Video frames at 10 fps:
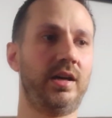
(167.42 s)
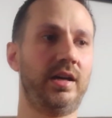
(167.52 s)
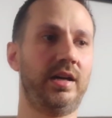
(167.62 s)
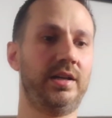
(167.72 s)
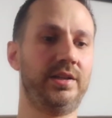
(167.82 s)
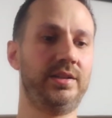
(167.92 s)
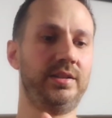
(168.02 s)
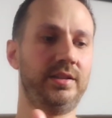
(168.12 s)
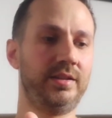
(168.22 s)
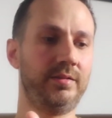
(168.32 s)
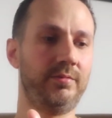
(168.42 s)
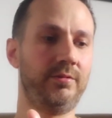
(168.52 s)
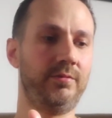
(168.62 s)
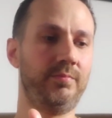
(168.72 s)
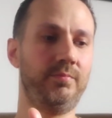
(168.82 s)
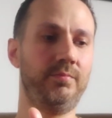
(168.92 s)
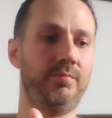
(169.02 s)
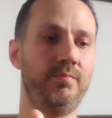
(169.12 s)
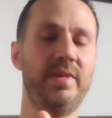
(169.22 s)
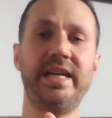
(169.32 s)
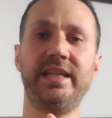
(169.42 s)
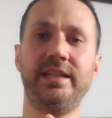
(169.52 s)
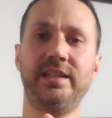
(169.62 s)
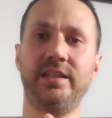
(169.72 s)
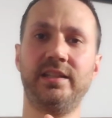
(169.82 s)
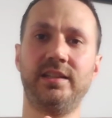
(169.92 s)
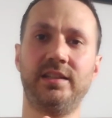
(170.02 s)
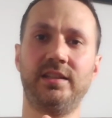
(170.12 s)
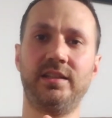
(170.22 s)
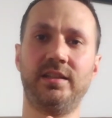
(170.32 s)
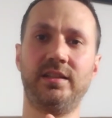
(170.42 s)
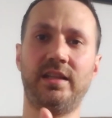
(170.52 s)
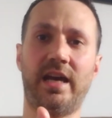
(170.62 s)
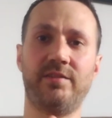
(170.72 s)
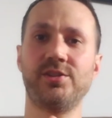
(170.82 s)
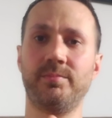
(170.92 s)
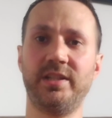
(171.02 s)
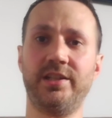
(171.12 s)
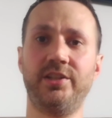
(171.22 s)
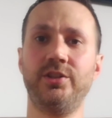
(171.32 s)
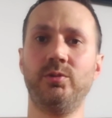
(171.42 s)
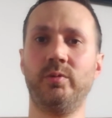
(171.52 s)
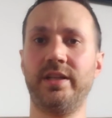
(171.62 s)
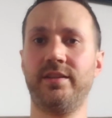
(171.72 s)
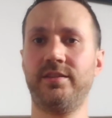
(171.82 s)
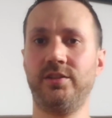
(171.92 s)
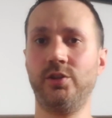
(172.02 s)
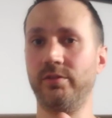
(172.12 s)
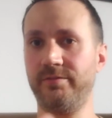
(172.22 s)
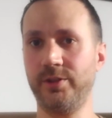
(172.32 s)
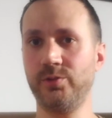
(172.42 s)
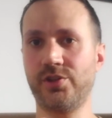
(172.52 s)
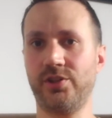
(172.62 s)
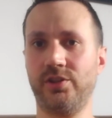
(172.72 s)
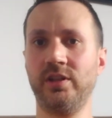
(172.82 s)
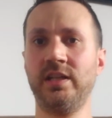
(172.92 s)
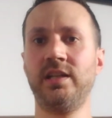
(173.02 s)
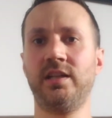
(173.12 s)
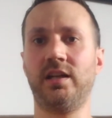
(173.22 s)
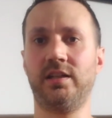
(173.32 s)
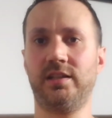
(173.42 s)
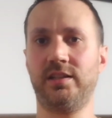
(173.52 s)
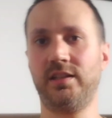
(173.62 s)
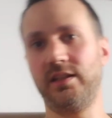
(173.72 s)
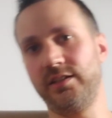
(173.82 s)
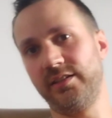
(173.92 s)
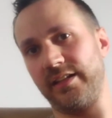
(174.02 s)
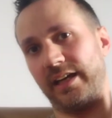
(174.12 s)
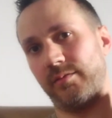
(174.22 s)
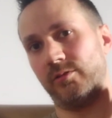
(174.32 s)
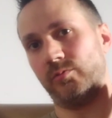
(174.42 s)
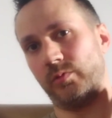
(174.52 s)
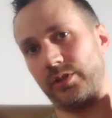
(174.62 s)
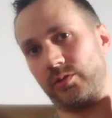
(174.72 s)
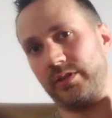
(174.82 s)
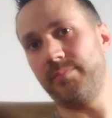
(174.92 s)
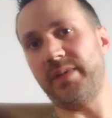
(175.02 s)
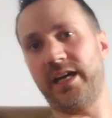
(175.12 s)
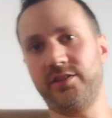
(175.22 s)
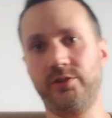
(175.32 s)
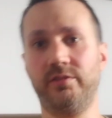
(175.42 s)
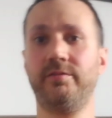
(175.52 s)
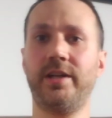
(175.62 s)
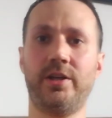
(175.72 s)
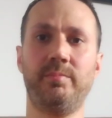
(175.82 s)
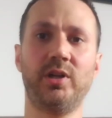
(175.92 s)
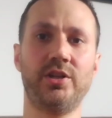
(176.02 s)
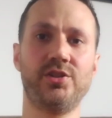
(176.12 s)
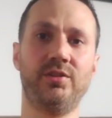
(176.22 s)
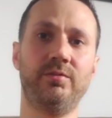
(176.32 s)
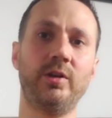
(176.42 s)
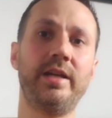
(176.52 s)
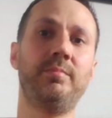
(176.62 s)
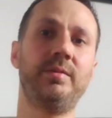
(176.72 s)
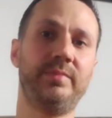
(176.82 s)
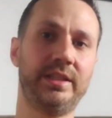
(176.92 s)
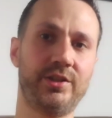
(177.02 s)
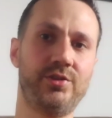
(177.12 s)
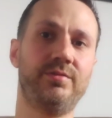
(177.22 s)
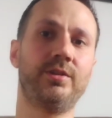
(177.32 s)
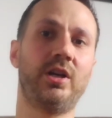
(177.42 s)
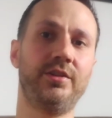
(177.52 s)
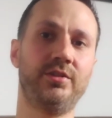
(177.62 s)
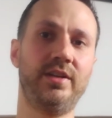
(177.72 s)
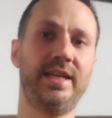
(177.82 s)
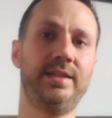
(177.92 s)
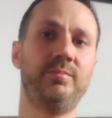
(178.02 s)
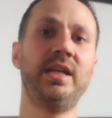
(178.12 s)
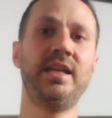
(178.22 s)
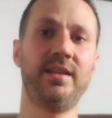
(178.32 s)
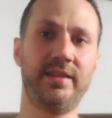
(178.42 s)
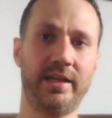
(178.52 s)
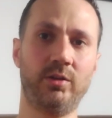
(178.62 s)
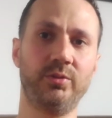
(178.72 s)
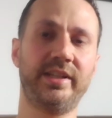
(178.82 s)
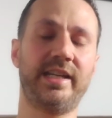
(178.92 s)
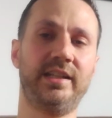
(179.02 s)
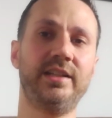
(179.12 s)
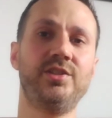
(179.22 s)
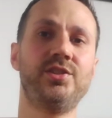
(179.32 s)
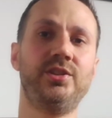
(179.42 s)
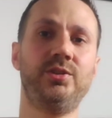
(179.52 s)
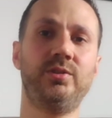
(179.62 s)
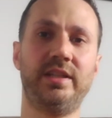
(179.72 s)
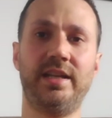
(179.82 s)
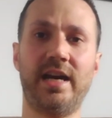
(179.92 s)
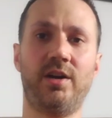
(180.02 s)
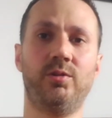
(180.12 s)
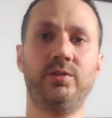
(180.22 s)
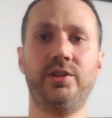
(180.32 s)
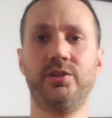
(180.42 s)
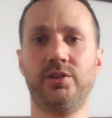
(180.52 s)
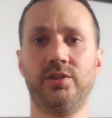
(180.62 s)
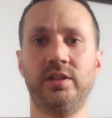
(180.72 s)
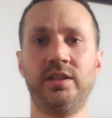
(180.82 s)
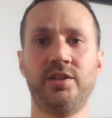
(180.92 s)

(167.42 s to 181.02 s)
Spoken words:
uh, may have something to do with your future uh, that will impact you in a very positive way, but because you forgot their name, they hold that against you, and now your